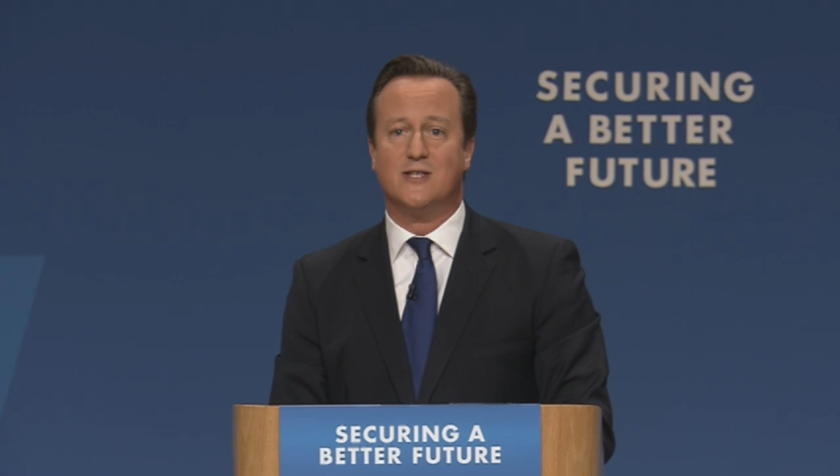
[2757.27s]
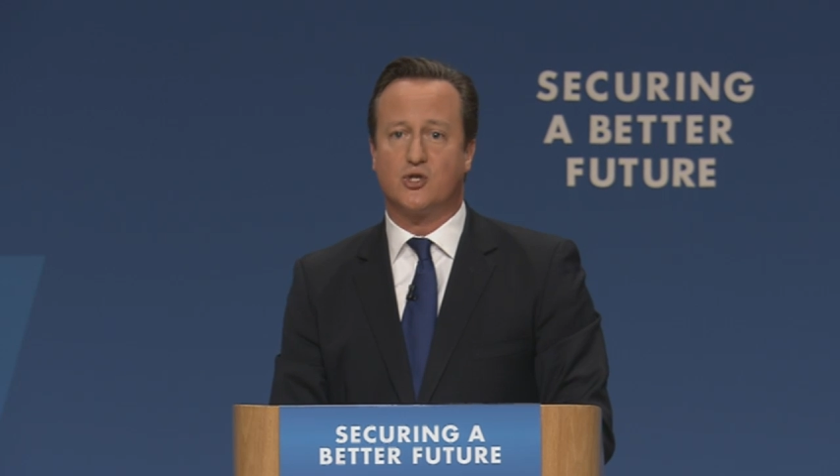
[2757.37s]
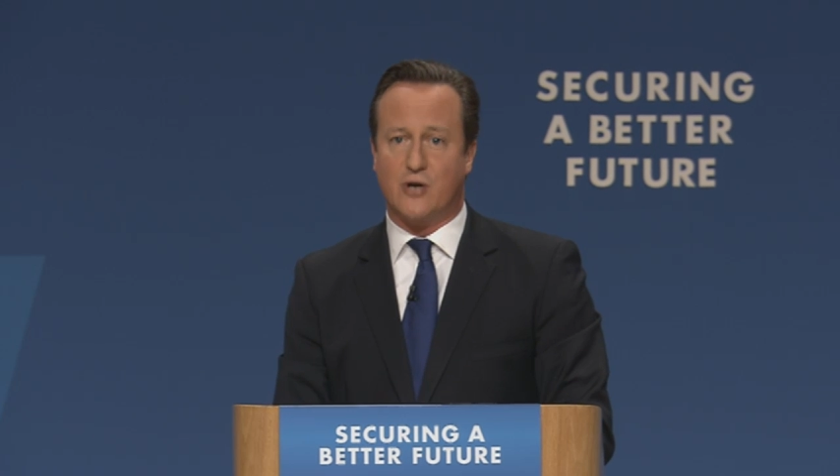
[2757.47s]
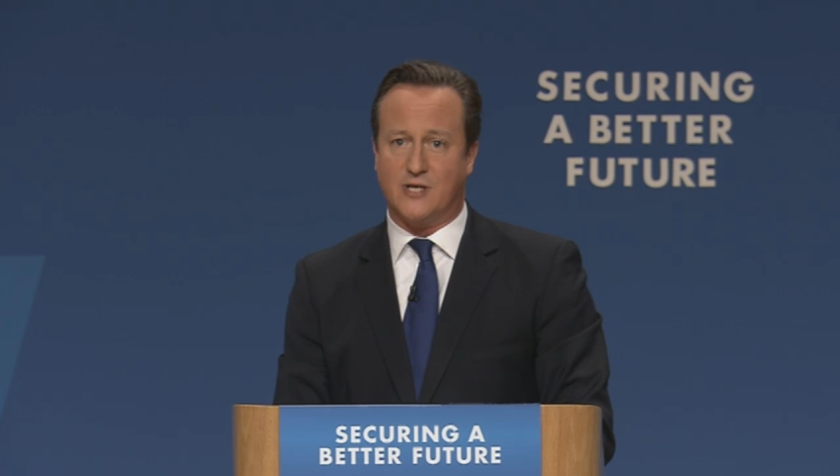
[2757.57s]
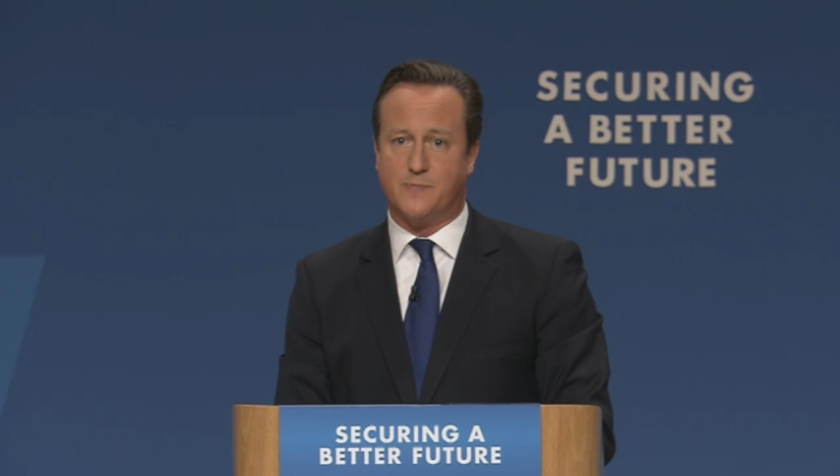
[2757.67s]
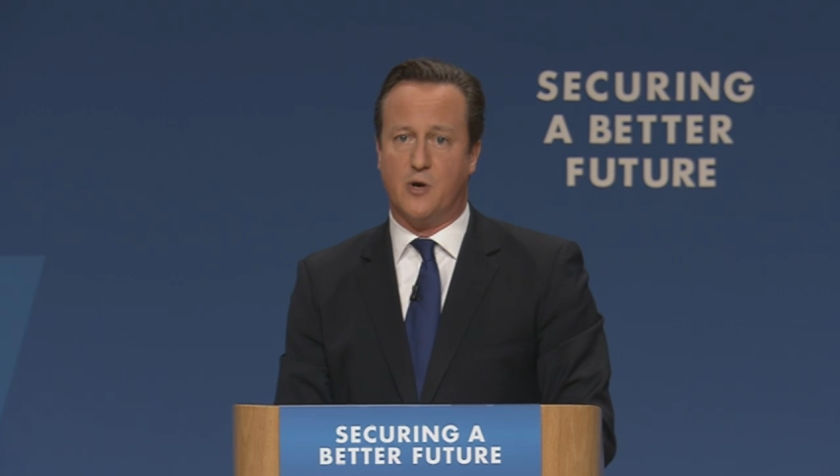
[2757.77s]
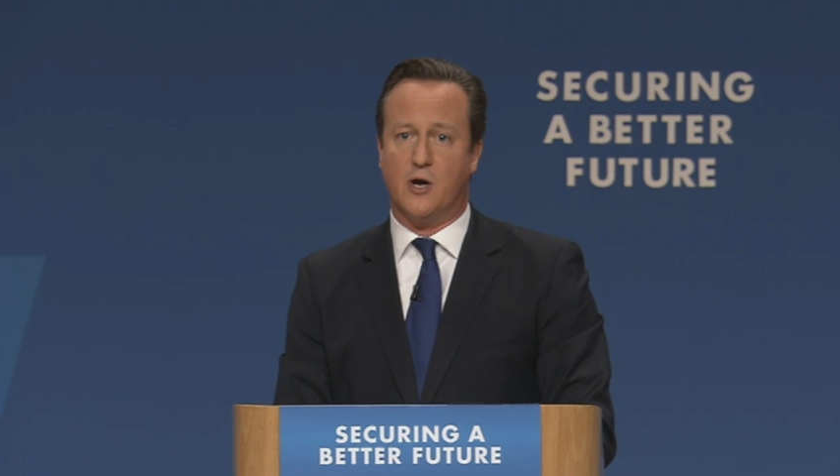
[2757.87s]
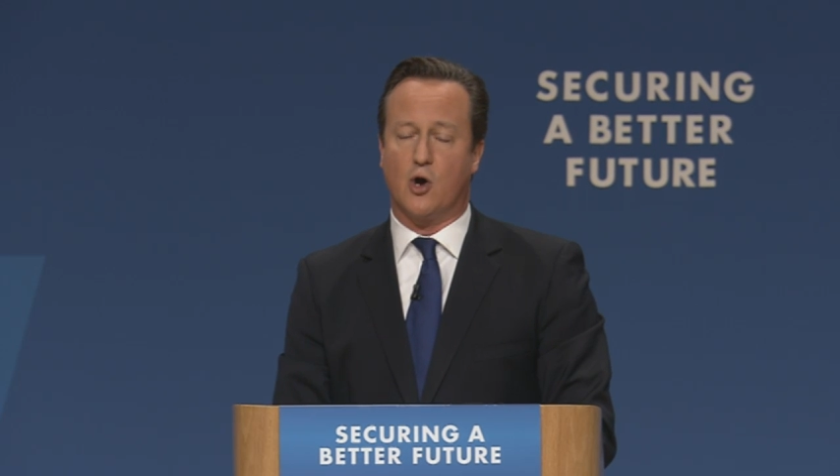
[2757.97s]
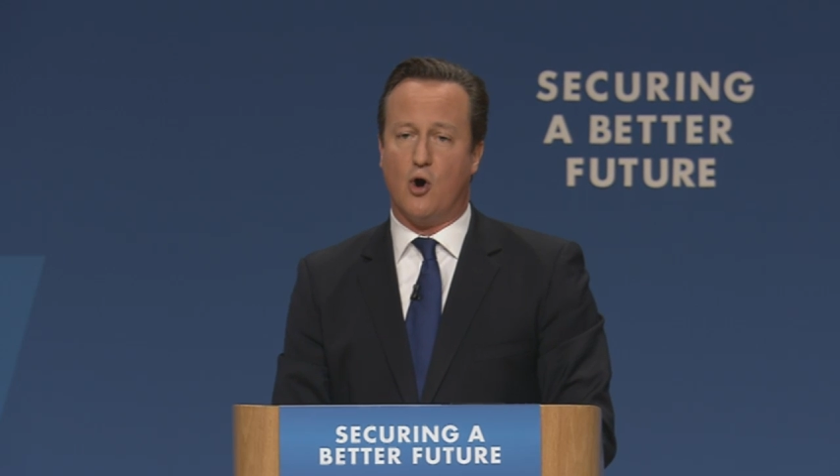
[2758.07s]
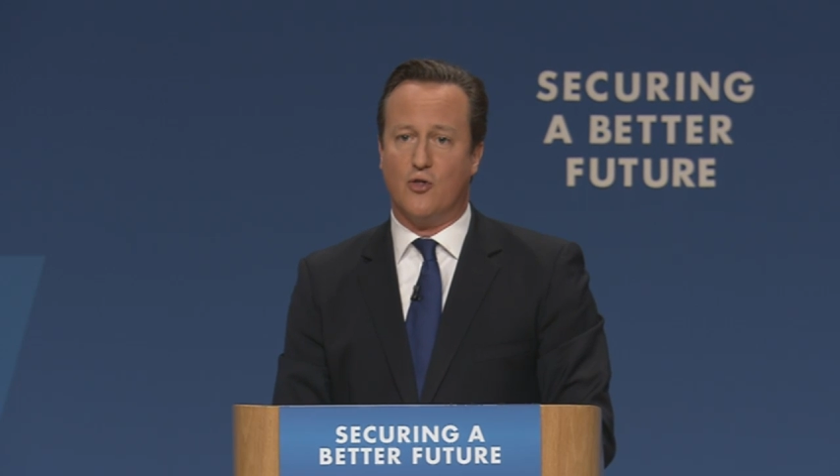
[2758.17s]

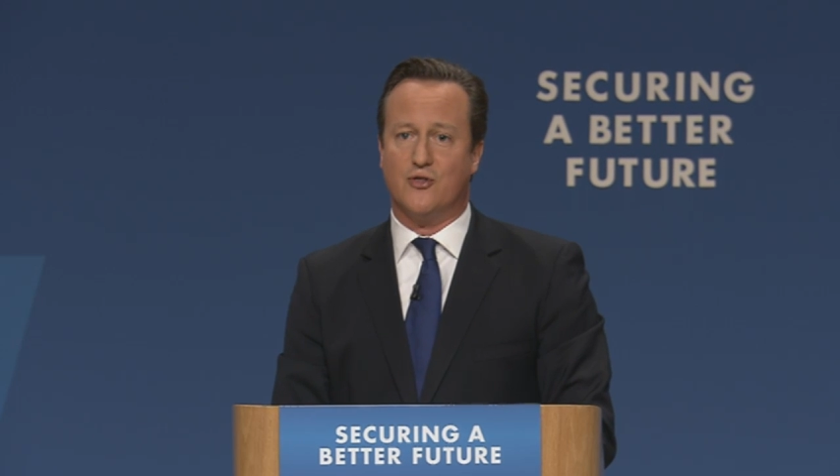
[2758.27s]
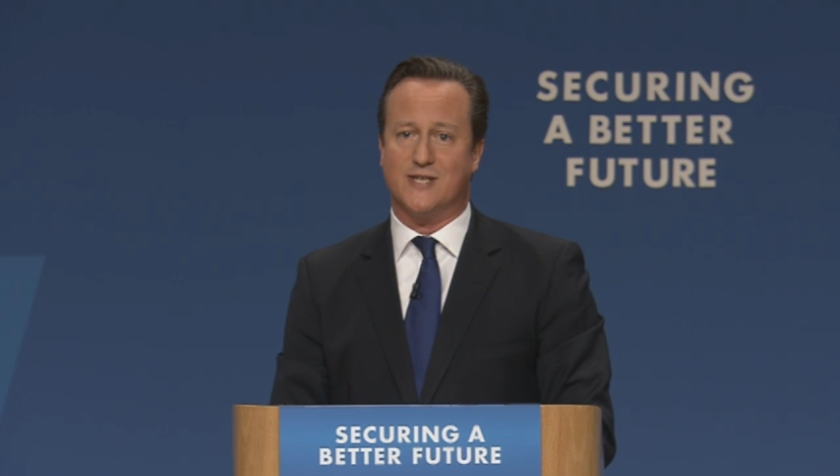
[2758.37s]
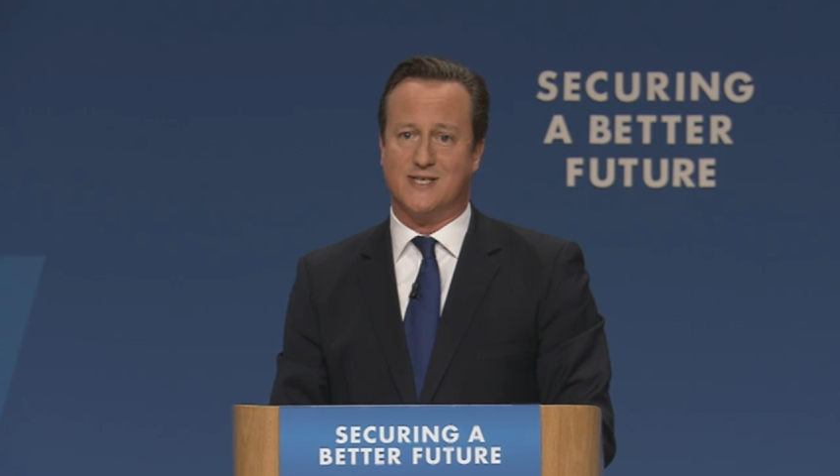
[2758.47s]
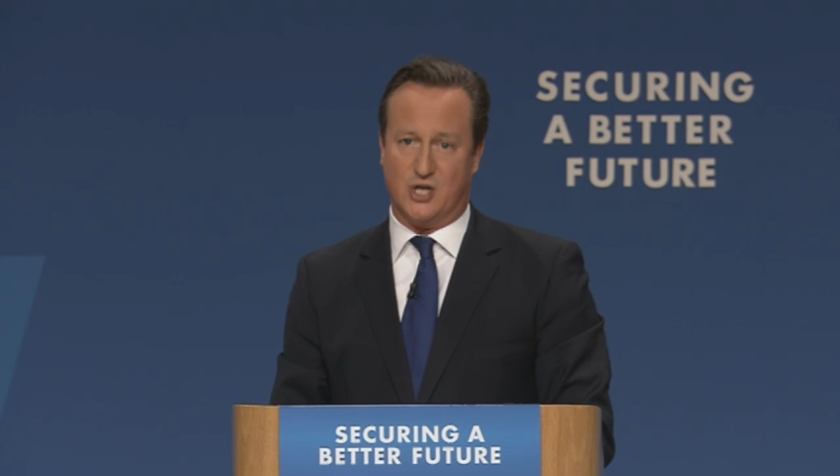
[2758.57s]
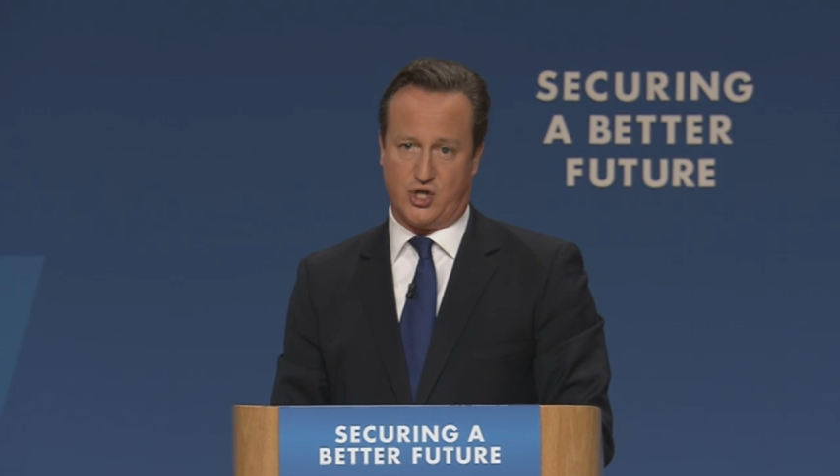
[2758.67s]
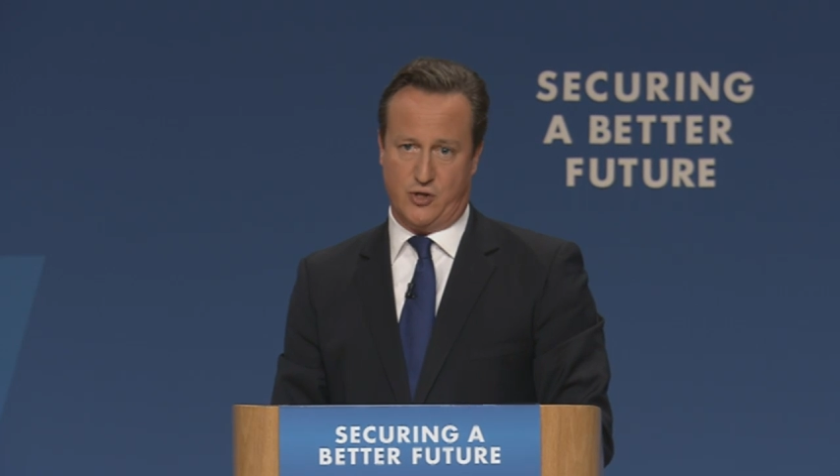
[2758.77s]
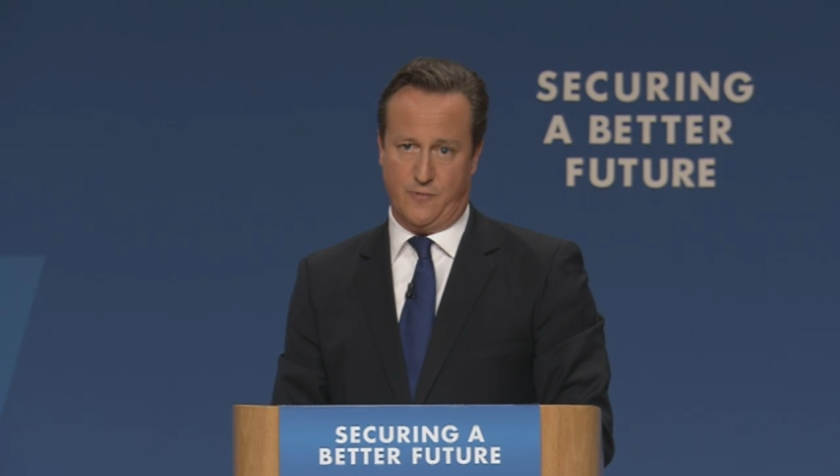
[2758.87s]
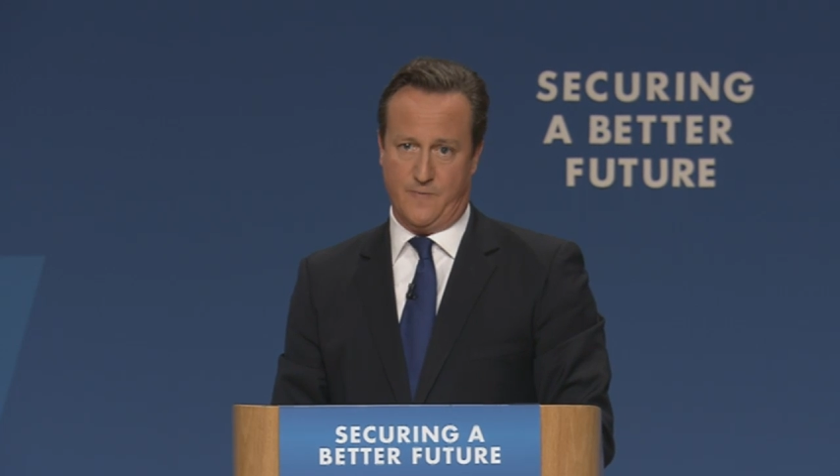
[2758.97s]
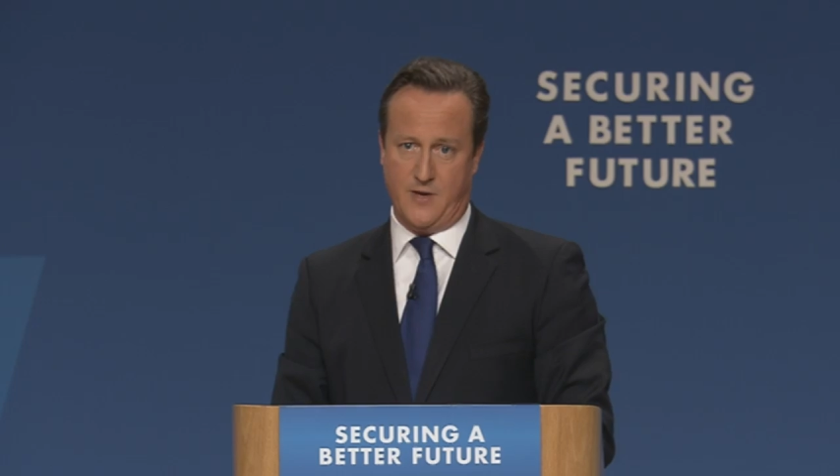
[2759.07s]
Strasbourg on this issue.